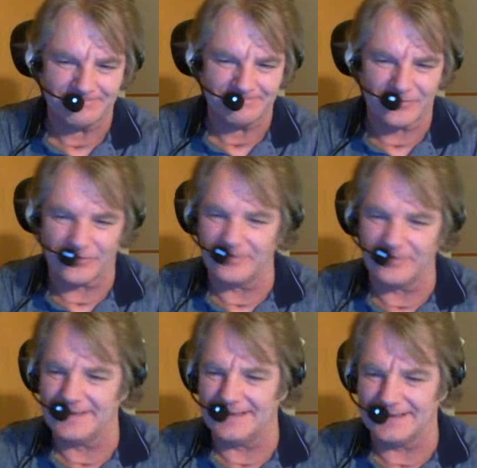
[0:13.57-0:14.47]
throwing
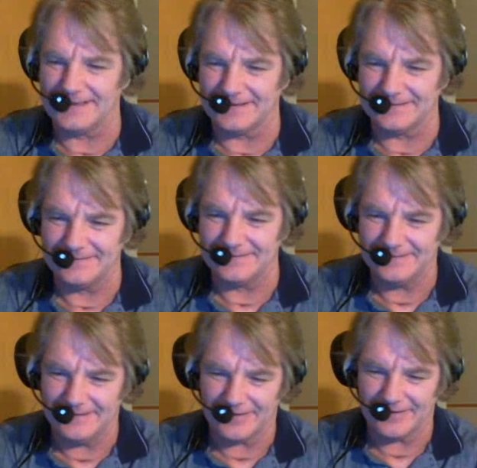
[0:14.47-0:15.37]
the
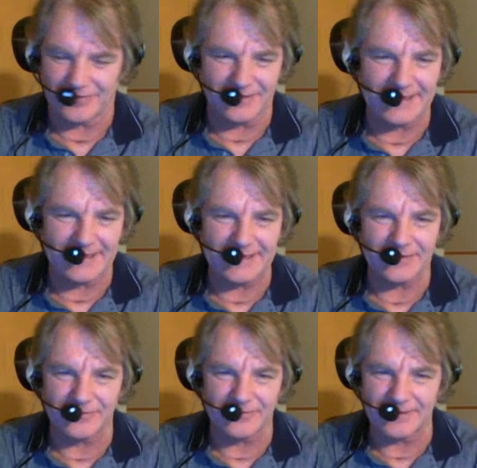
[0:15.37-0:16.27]
sling
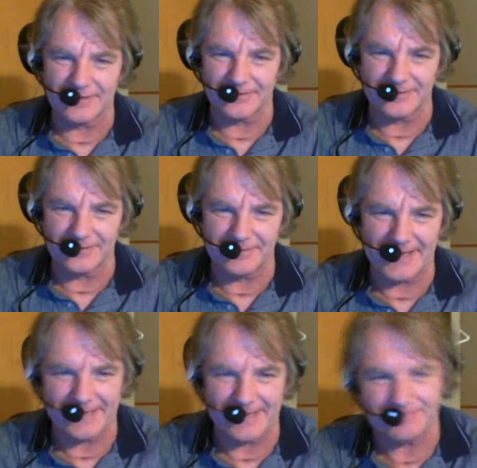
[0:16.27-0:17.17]
over there on the
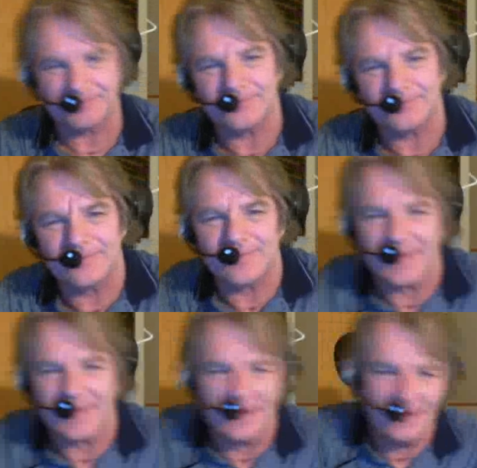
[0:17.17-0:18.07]
bed.
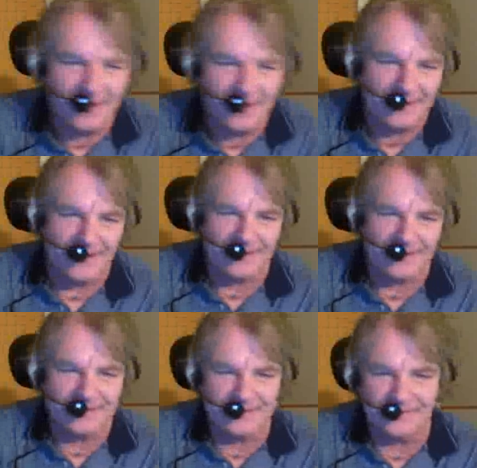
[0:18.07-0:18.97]
Now, I'll
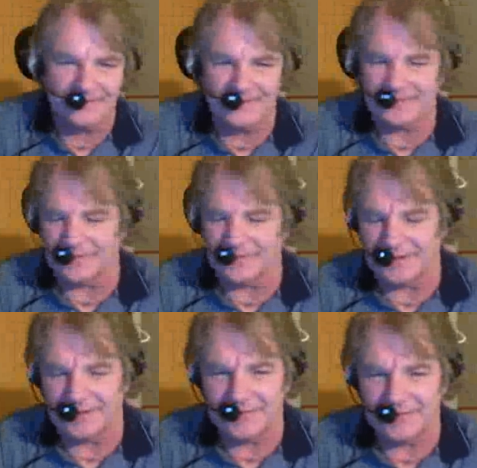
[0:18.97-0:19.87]
tell you what
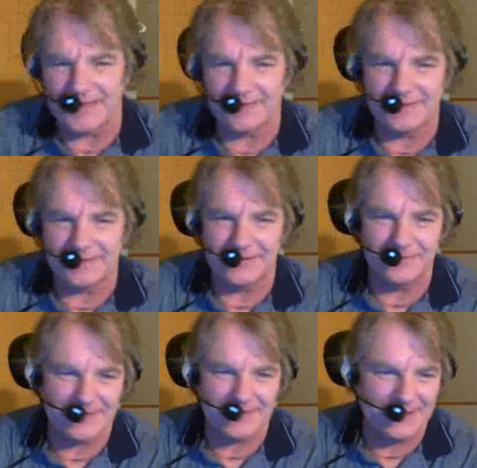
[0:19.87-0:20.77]
I'm going to have you do
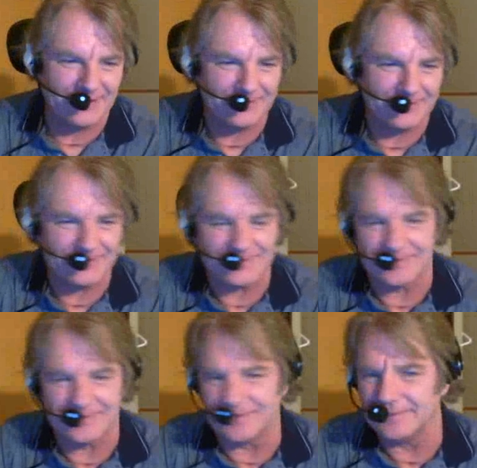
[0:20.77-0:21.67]
me now is
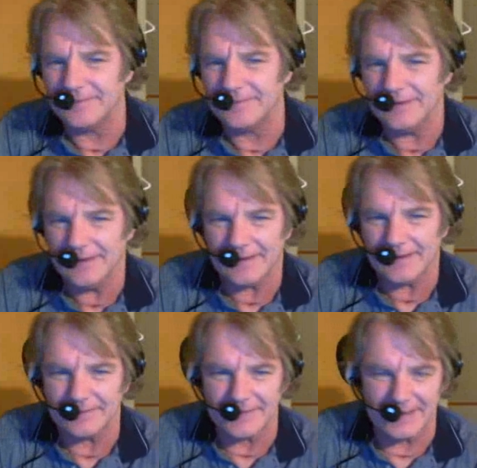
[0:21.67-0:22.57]

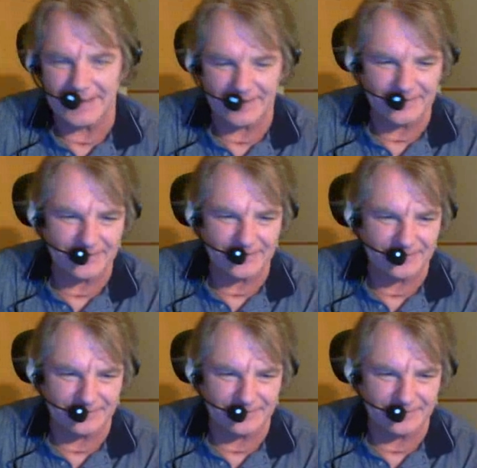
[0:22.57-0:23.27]
I'm going to have you,